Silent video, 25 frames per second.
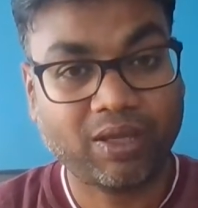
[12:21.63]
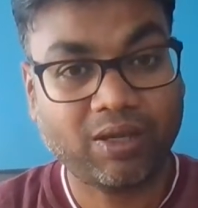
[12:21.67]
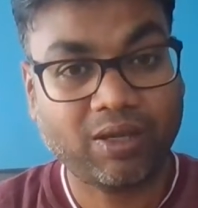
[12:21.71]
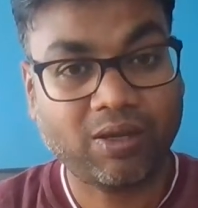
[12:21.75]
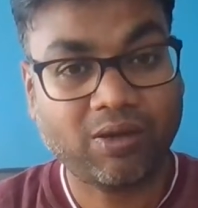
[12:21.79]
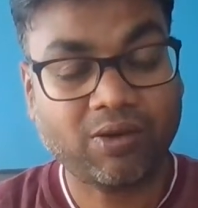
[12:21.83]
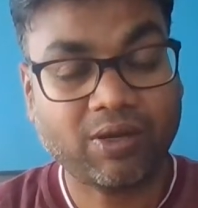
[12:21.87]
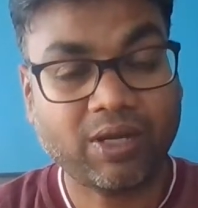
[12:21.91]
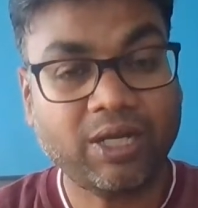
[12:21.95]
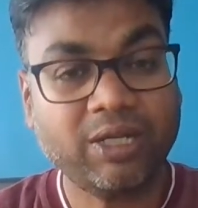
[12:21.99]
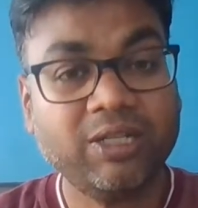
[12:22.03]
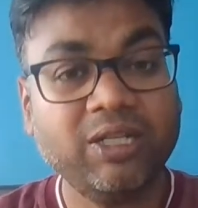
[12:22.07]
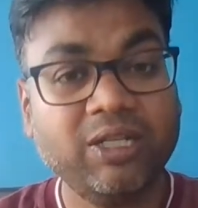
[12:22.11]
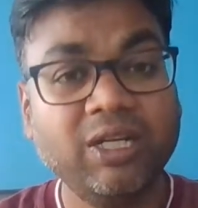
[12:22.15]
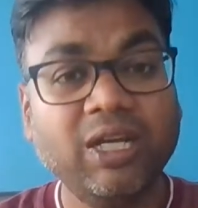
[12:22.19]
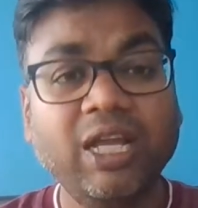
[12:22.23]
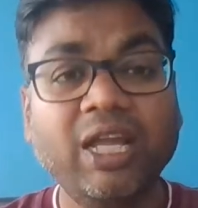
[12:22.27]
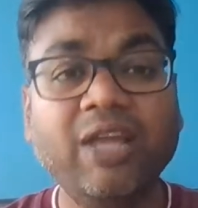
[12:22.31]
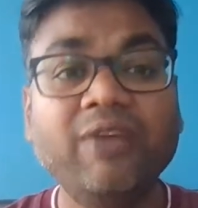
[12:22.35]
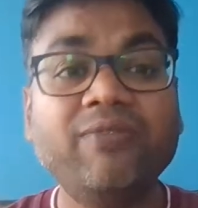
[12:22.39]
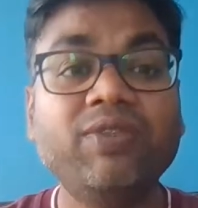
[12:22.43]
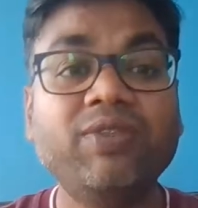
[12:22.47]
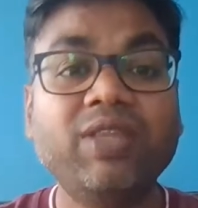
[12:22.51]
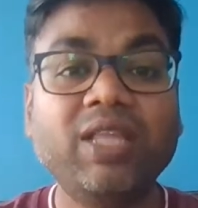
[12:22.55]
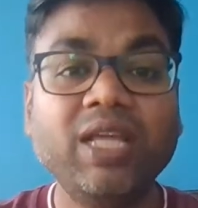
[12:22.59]
Okay,
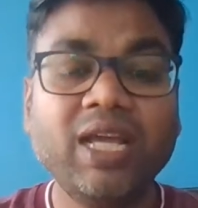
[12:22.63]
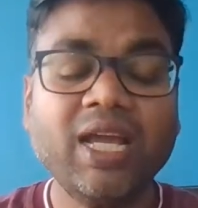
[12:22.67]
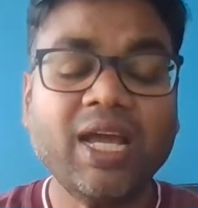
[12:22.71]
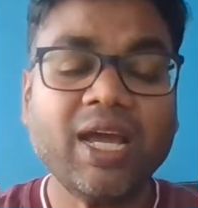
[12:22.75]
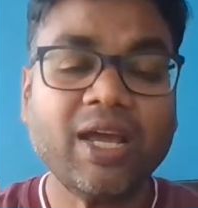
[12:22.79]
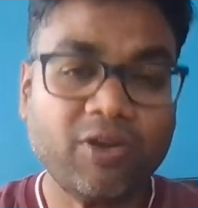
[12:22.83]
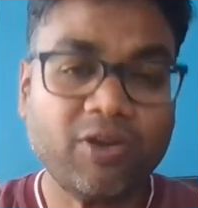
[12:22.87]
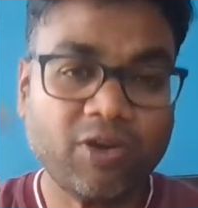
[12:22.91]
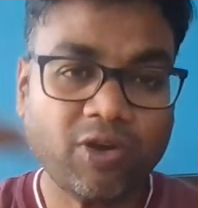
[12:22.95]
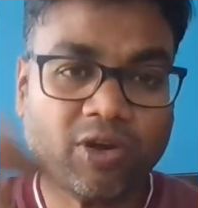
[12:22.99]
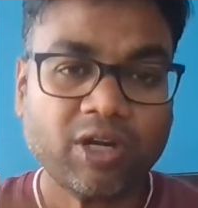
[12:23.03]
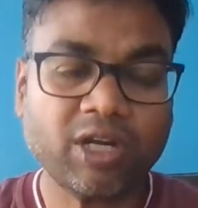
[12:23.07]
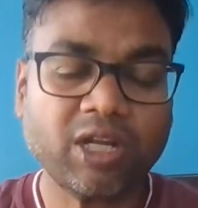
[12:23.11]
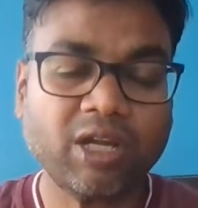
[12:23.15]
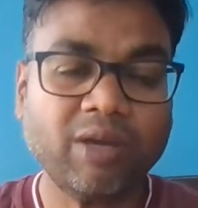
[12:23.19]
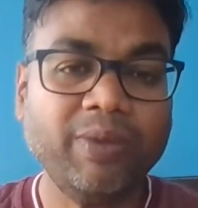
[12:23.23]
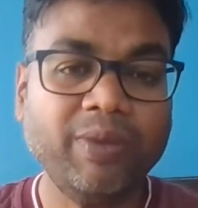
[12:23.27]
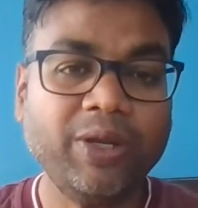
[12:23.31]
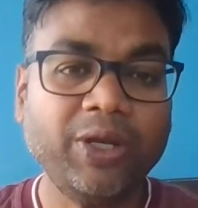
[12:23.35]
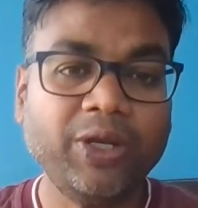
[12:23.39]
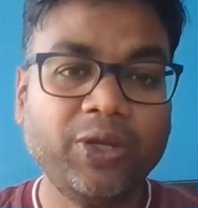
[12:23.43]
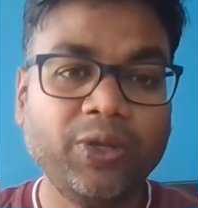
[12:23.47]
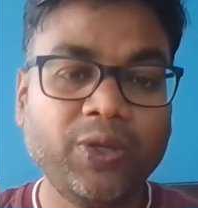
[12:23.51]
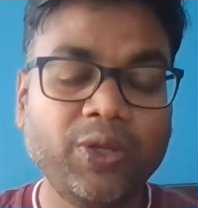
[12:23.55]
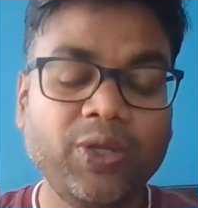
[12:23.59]
if they are not
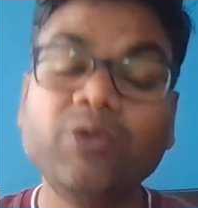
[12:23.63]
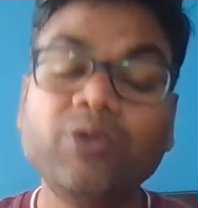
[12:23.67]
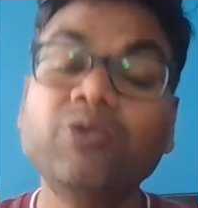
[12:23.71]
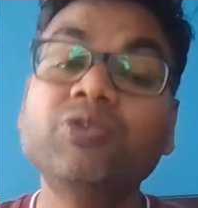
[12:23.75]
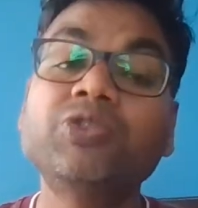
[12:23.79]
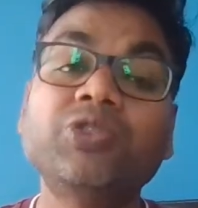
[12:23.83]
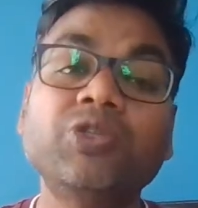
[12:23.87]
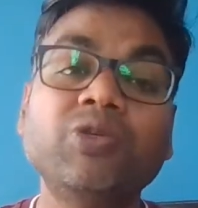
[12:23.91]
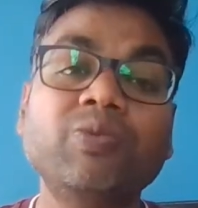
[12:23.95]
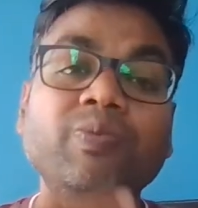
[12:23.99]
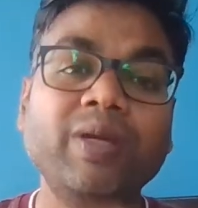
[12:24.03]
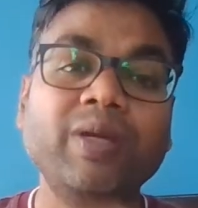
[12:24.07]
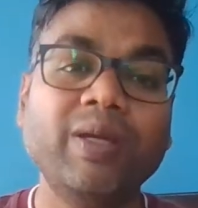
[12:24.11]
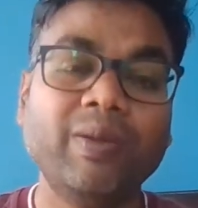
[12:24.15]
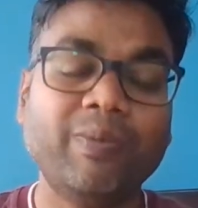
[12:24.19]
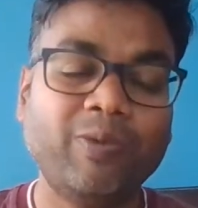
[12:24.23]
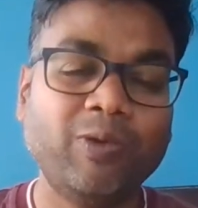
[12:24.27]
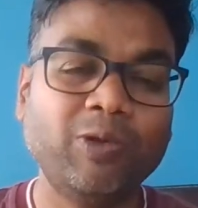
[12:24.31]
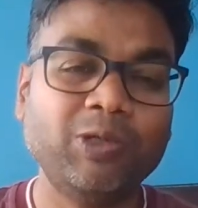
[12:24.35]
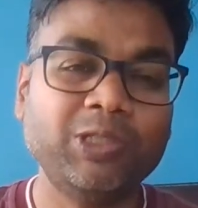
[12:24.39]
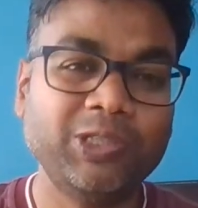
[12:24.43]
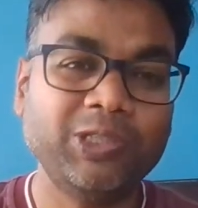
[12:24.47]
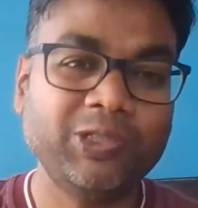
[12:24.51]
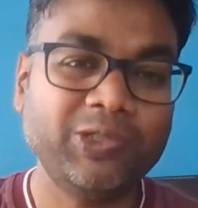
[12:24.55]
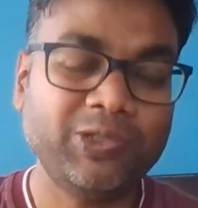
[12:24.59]
coming to you, you should be
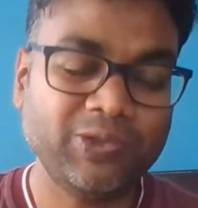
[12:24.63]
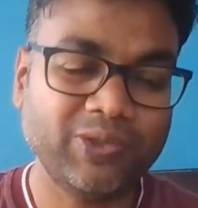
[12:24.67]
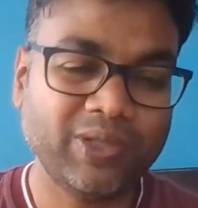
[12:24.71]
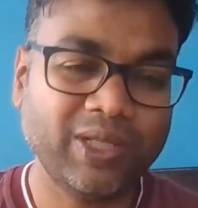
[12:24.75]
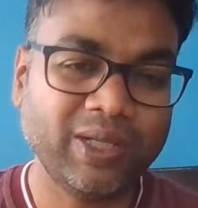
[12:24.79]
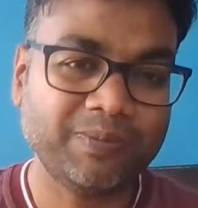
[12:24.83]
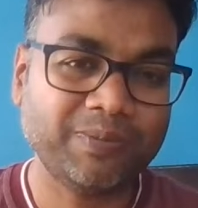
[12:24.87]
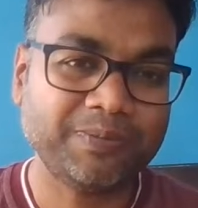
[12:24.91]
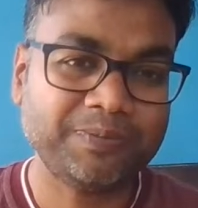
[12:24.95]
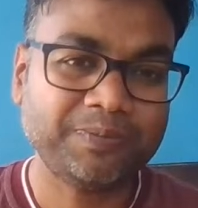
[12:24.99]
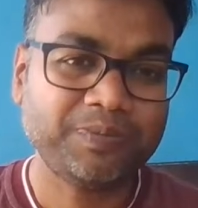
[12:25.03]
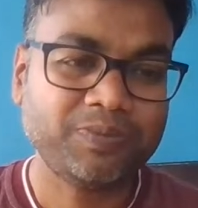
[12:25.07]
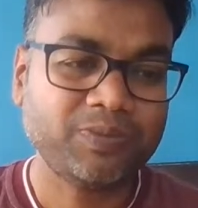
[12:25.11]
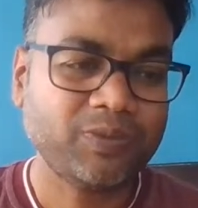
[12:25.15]
approaching to them.